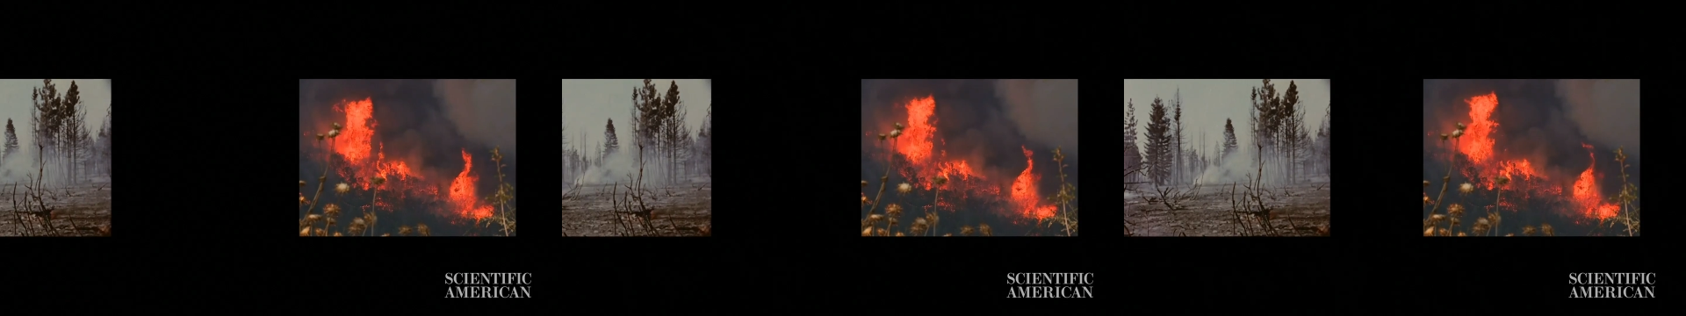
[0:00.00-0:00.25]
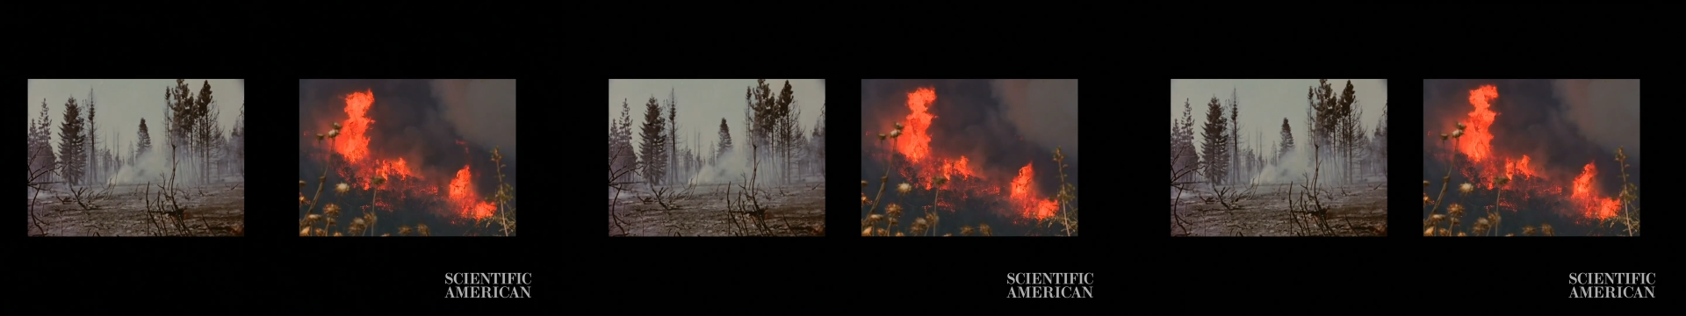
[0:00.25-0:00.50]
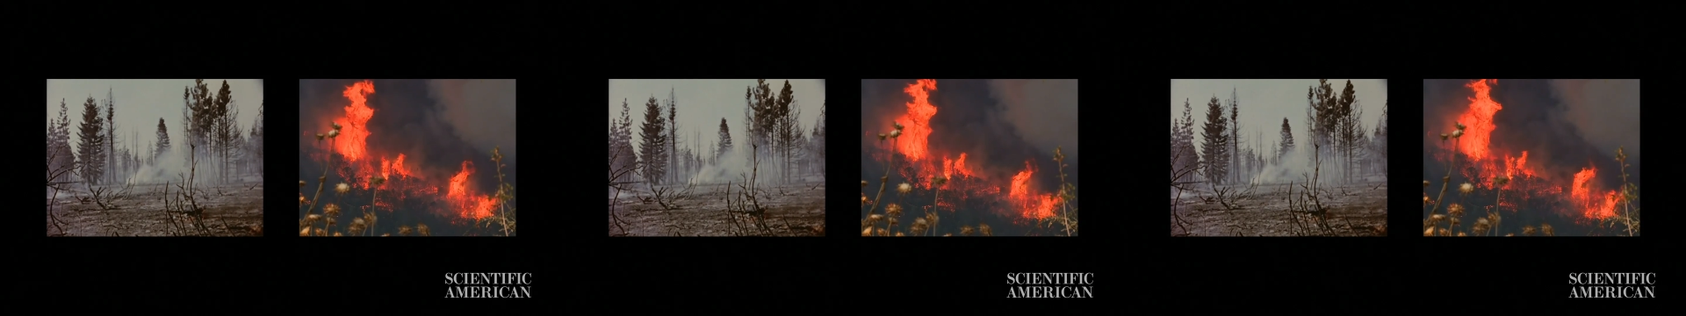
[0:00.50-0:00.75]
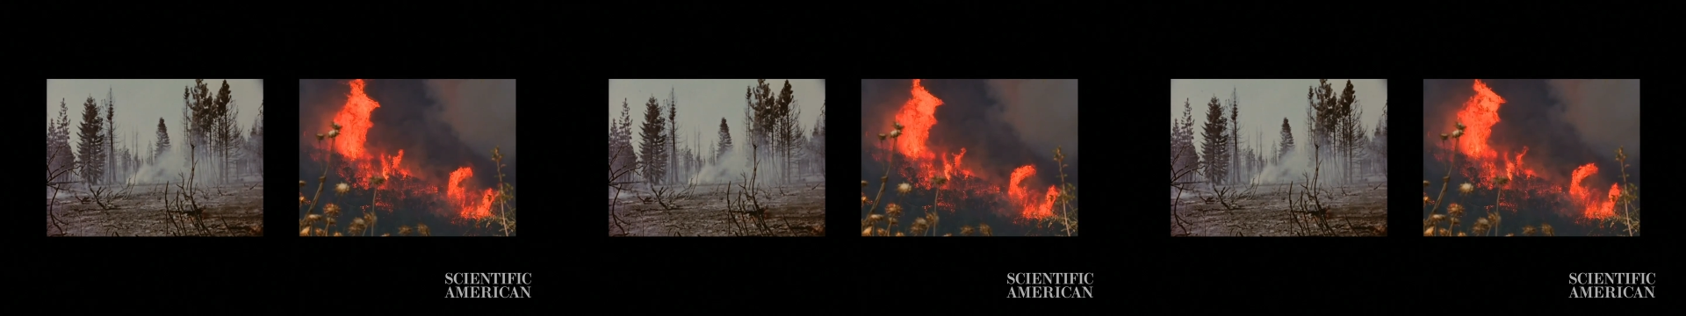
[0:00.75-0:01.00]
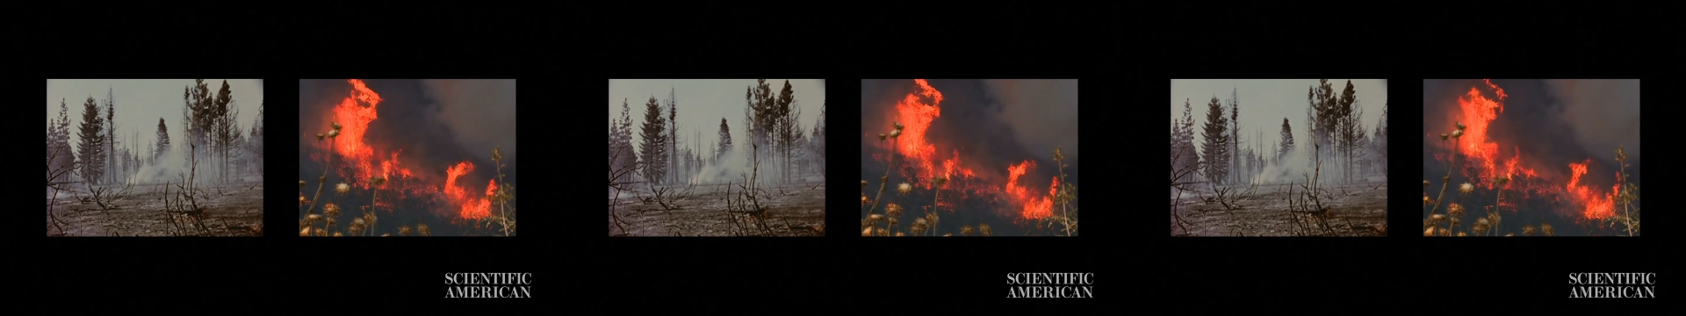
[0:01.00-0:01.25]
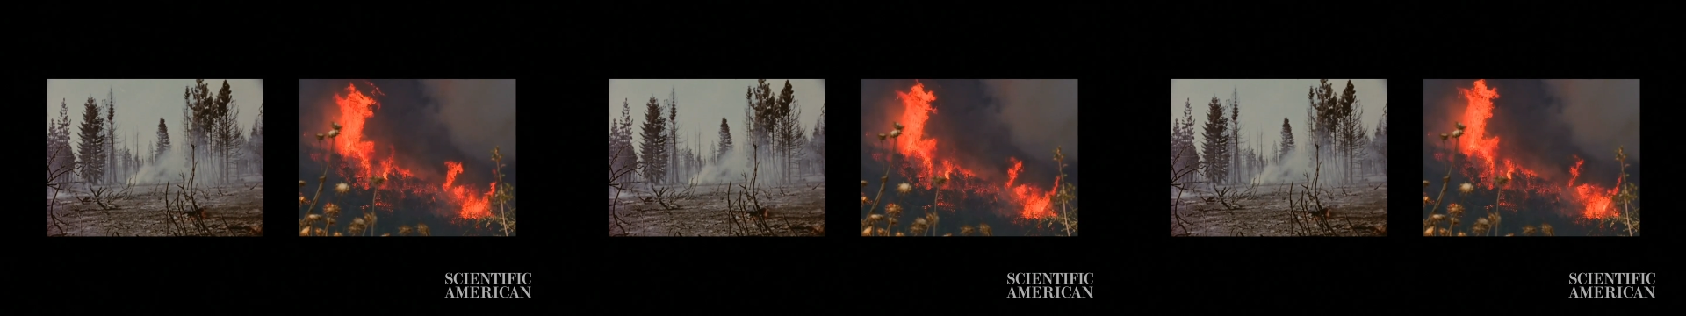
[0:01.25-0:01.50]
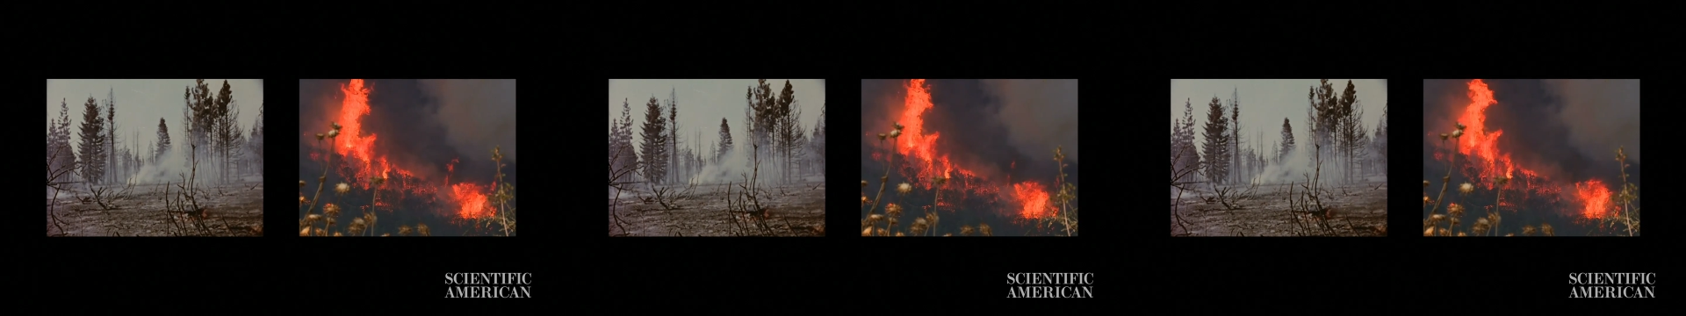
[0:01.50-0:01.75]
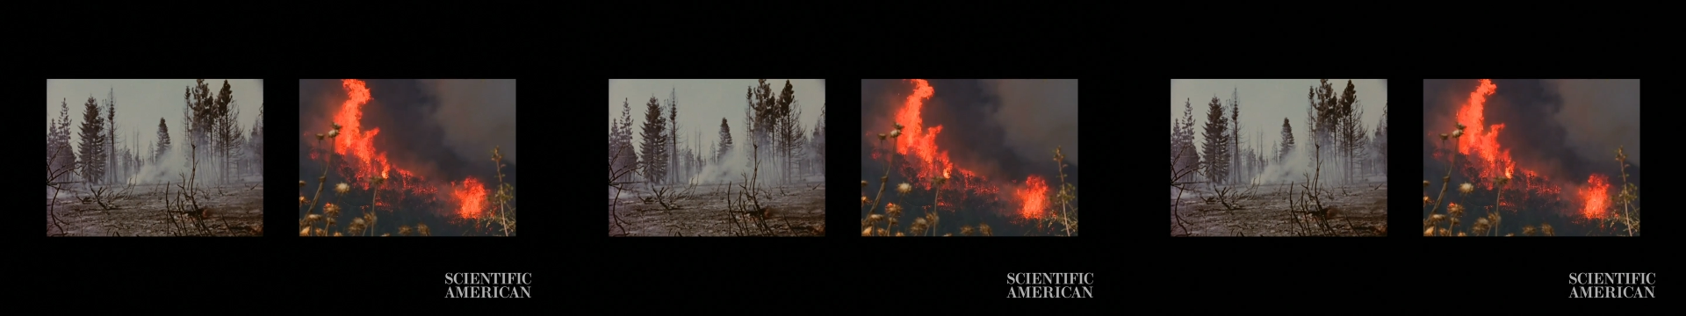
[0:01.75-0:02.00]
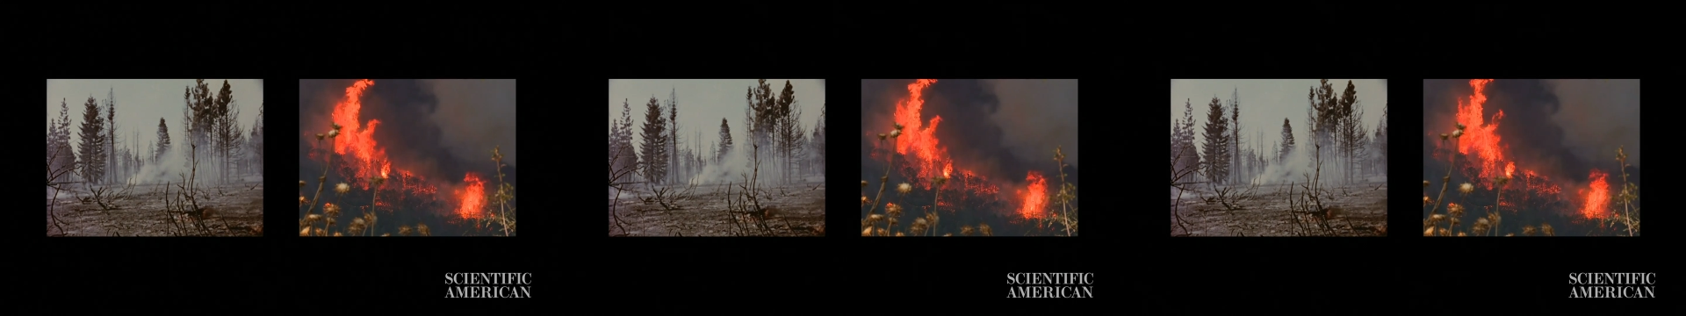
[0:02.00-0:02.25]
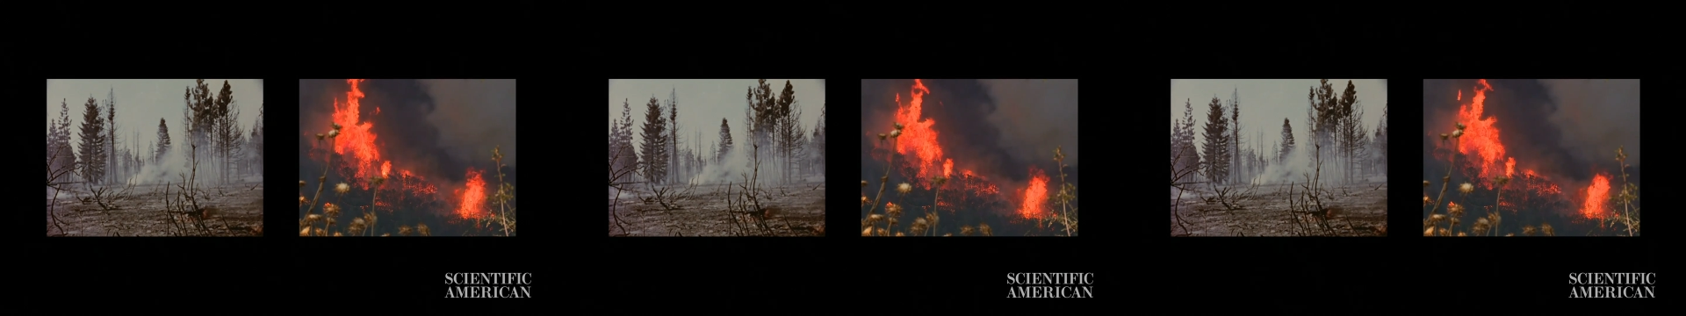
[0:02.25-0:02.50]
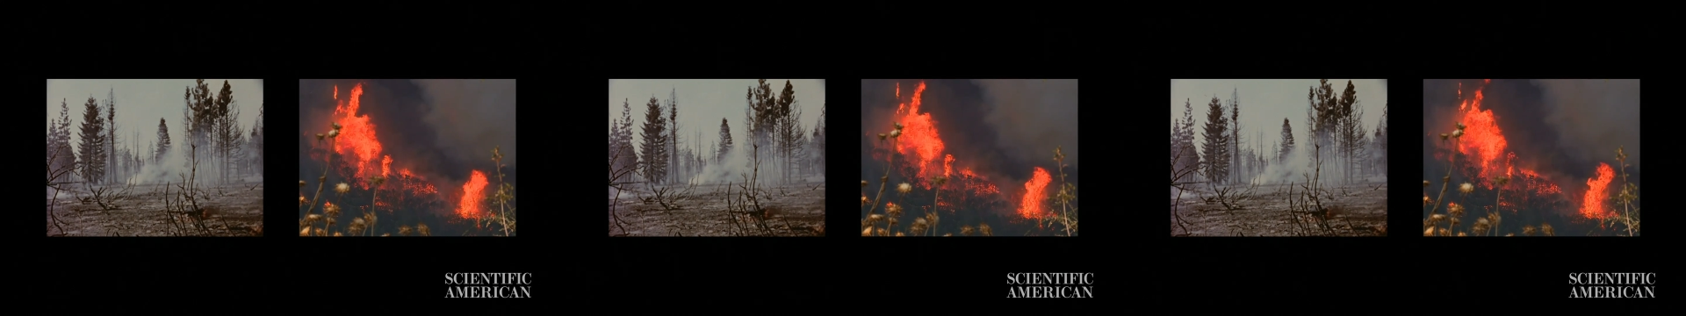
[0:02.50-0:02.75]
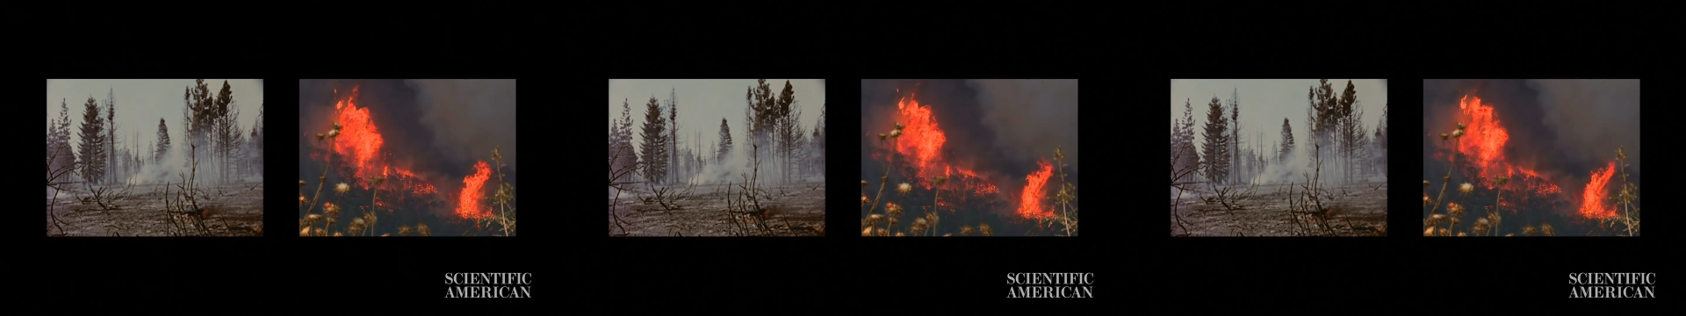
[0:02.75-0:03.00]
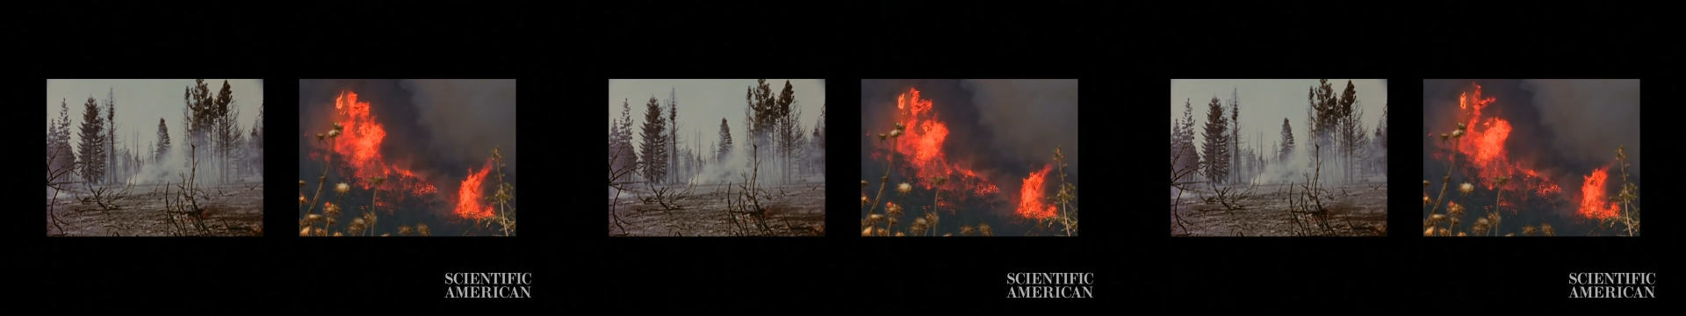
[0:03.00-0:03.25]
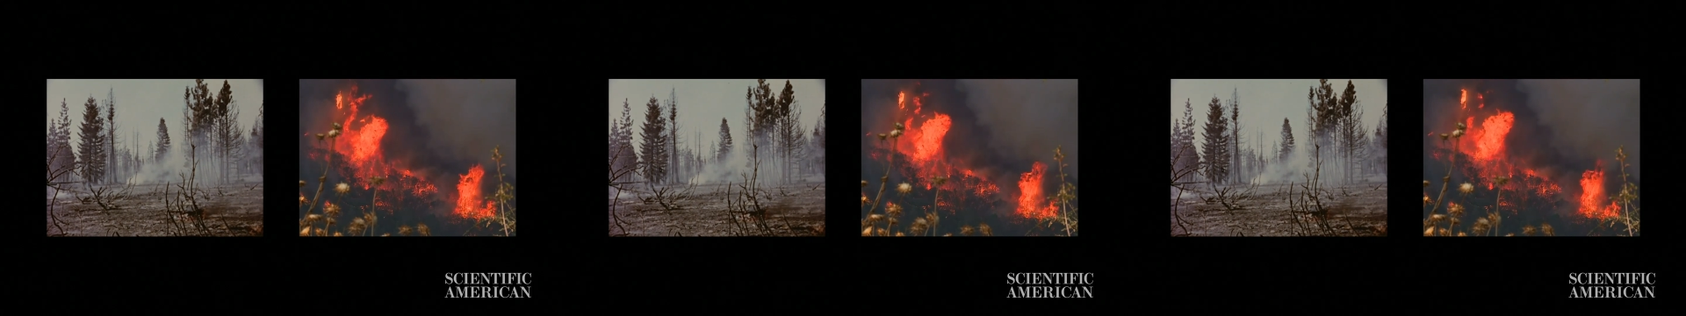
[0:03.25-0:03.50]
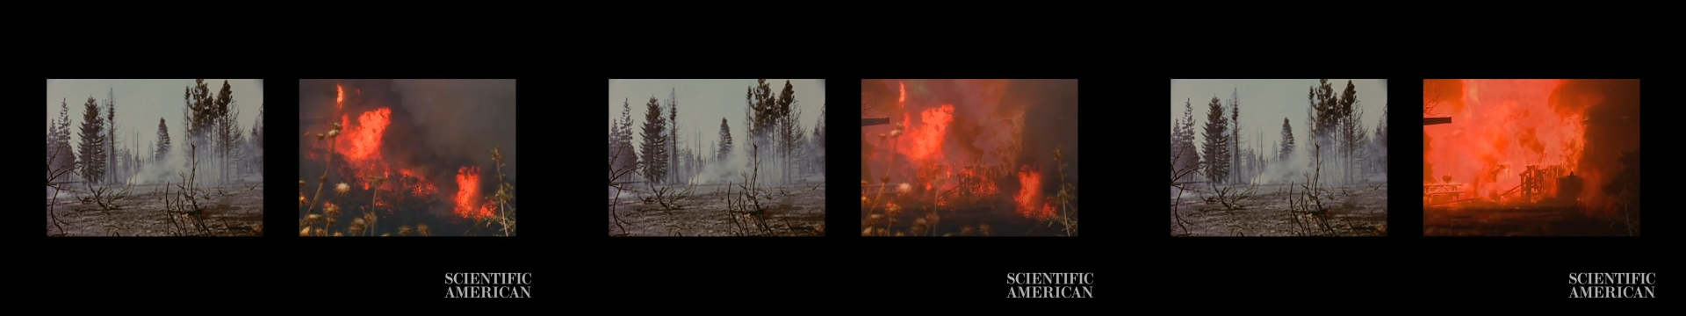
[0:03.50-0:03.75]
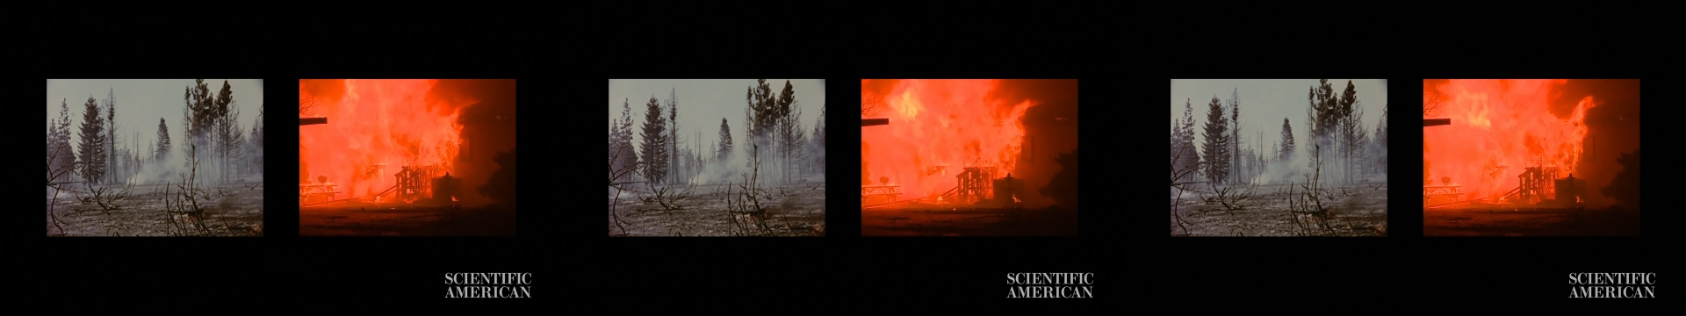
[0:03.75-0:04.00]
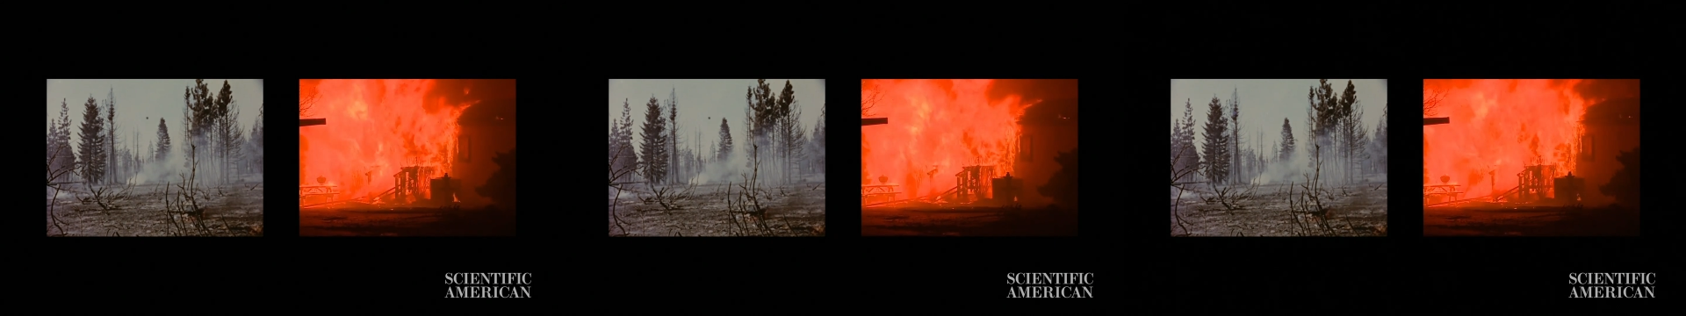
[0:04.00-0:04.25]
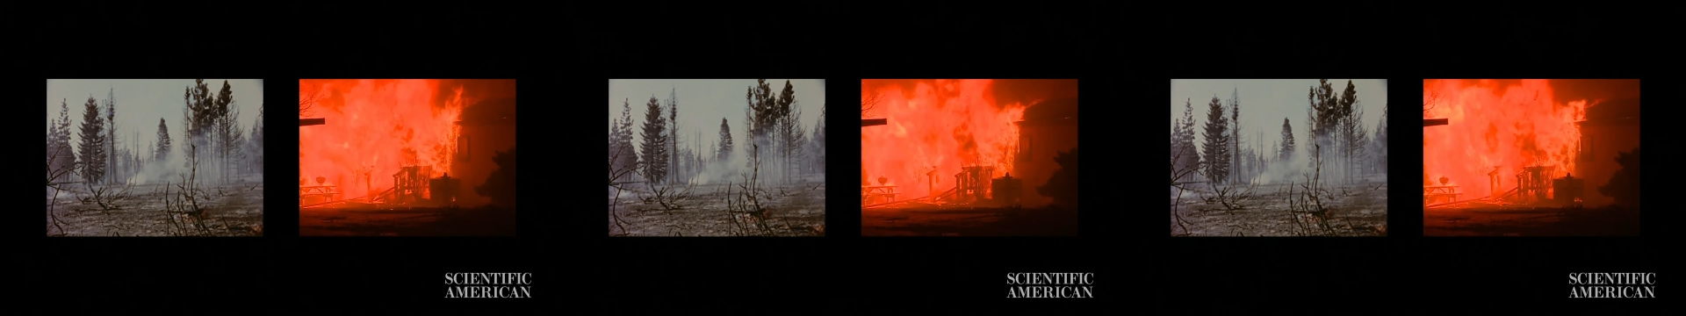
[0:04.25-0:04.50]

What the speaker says: No face is visible, so there are no lips to read.